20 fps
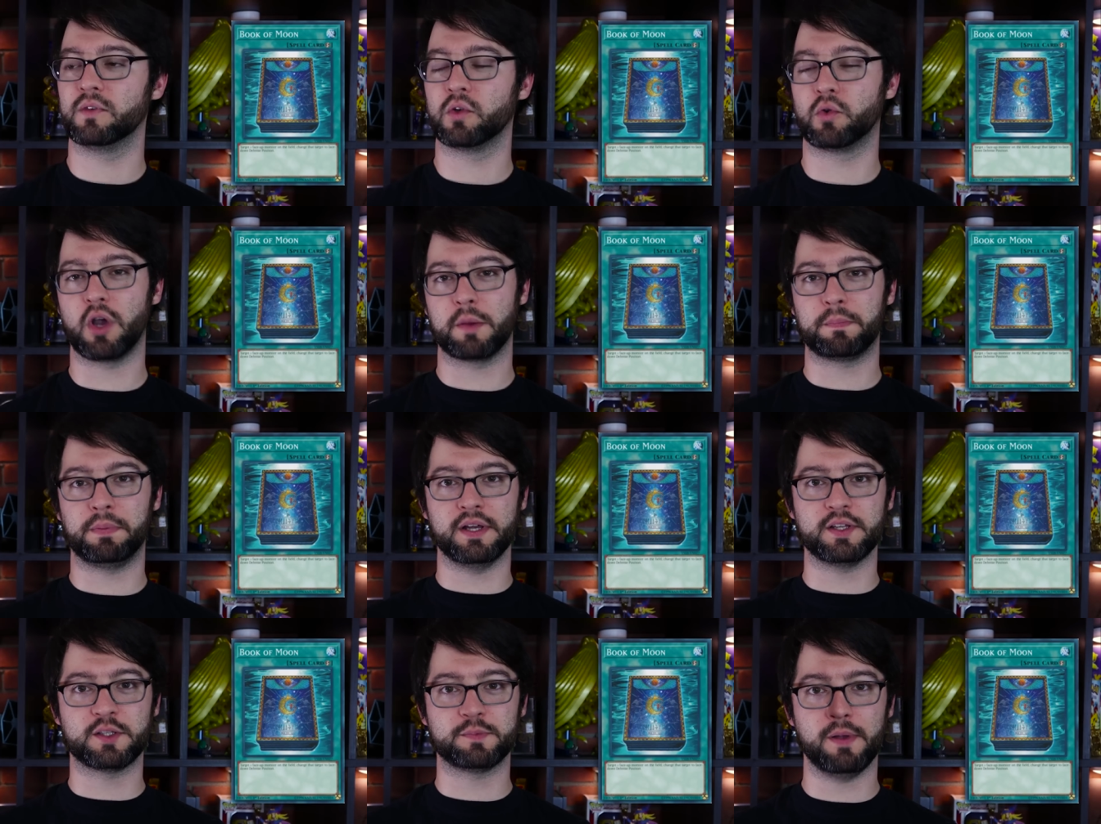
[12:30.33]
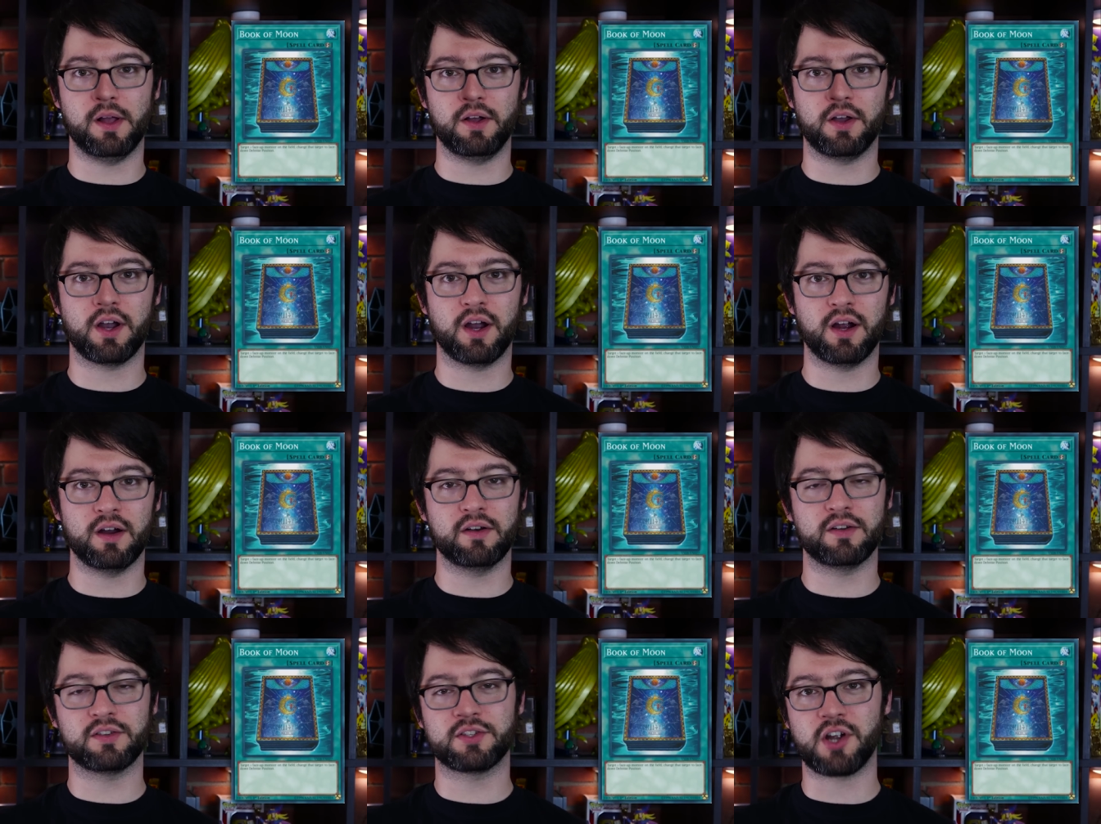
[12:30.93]
Quick play spell
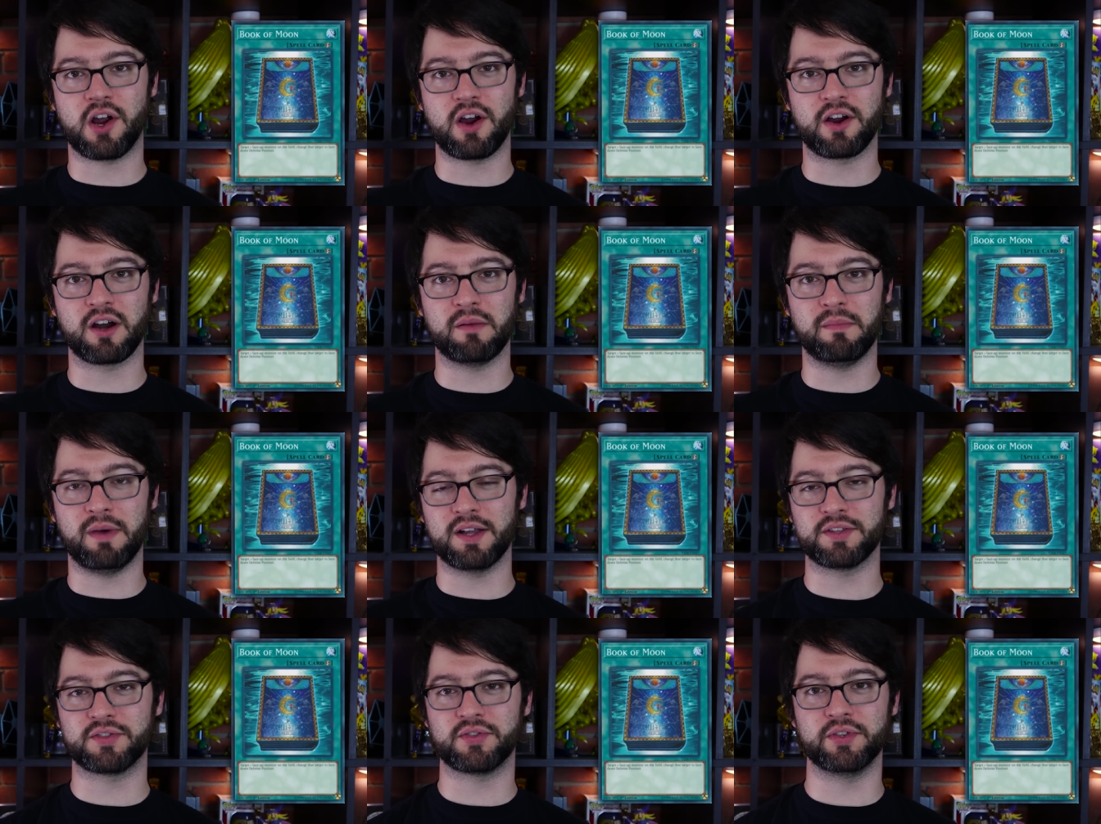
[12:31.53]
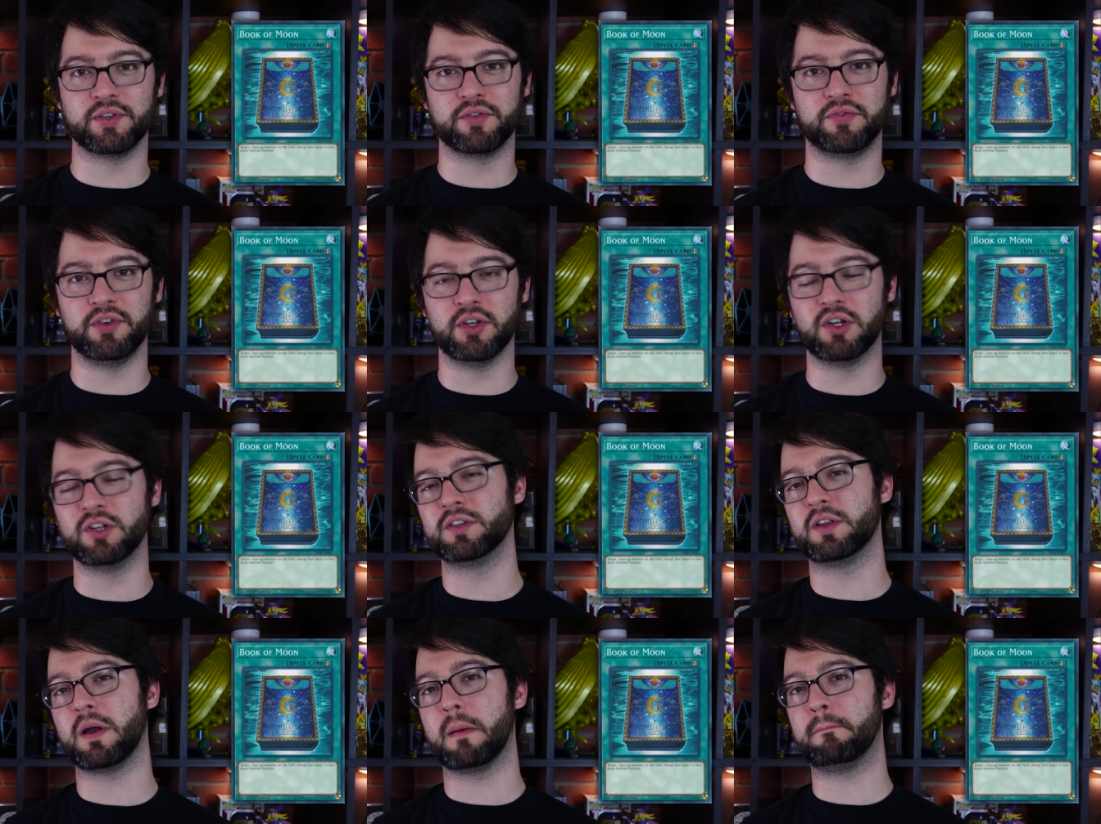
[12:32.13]
card, target a monster in the
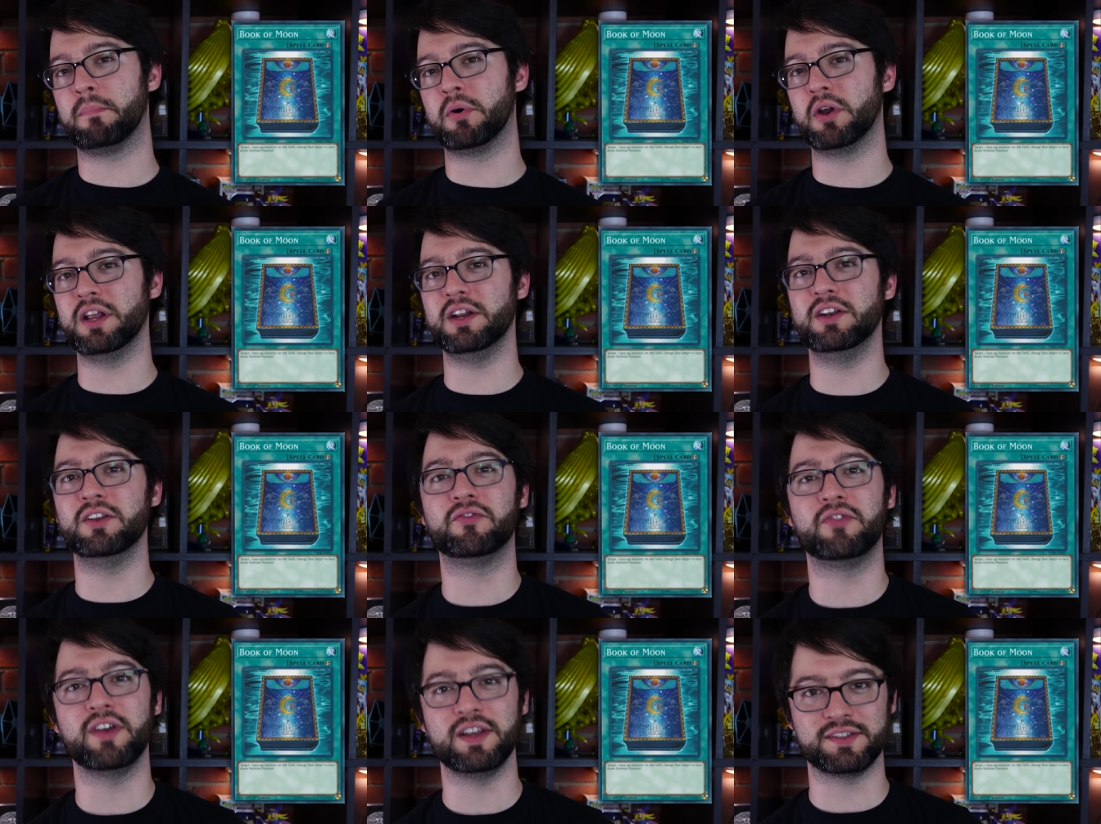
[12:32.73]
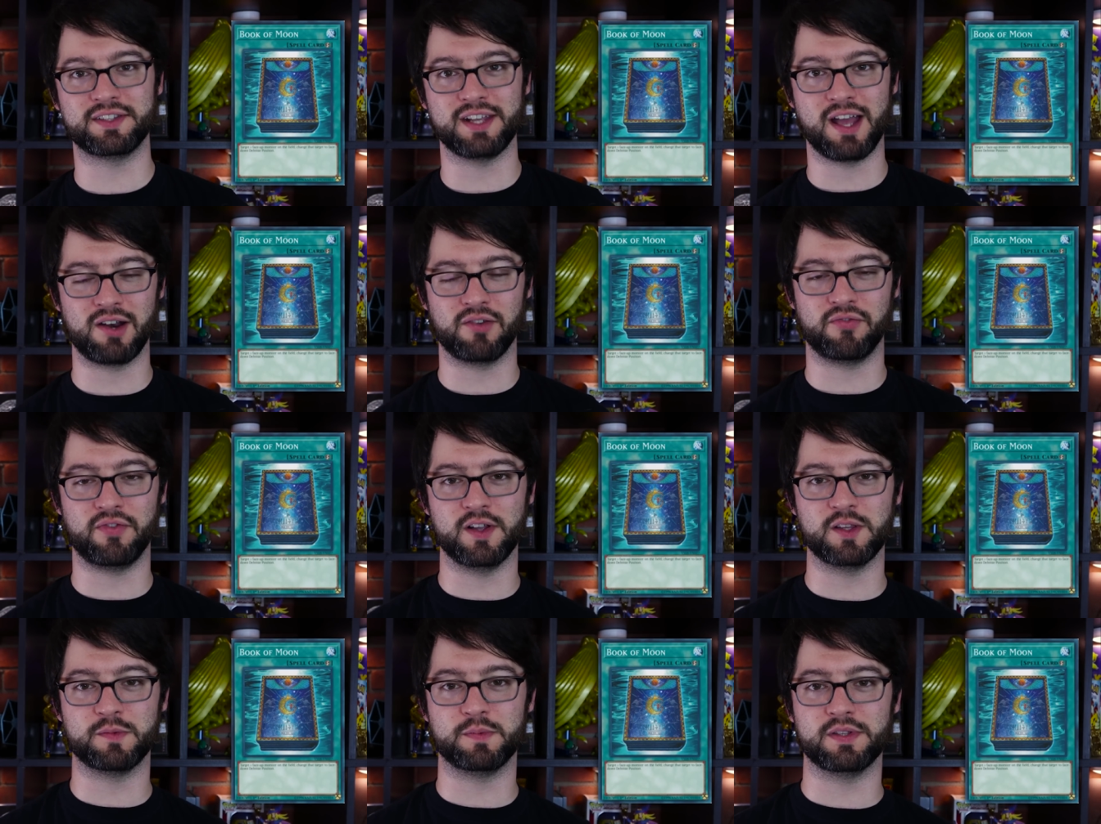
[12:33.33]
field, put it in the face down
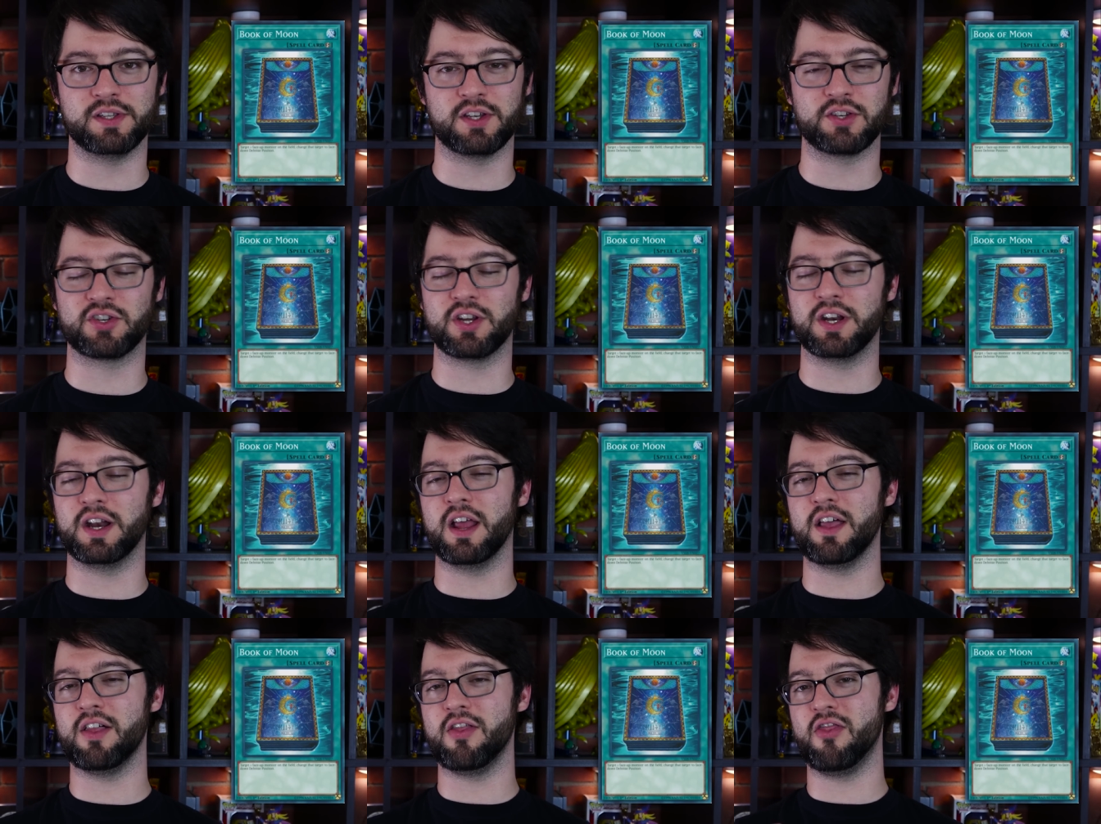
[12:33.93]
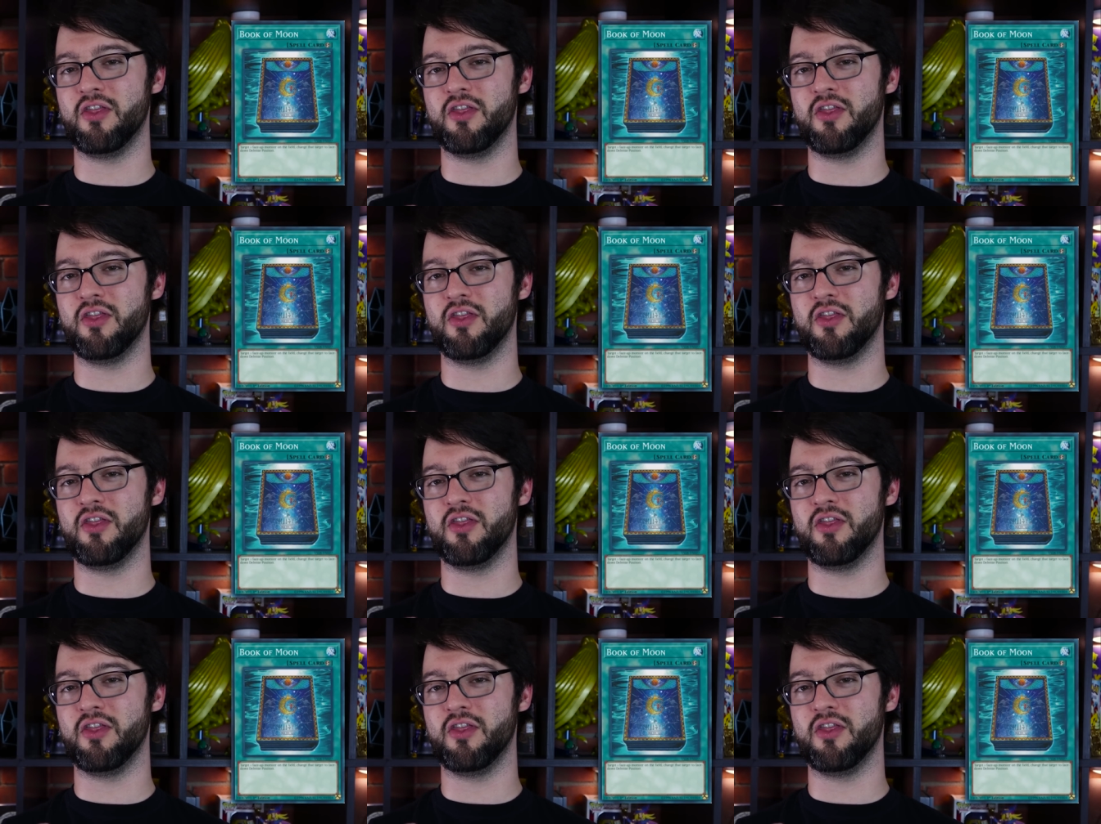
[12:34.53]
defense position.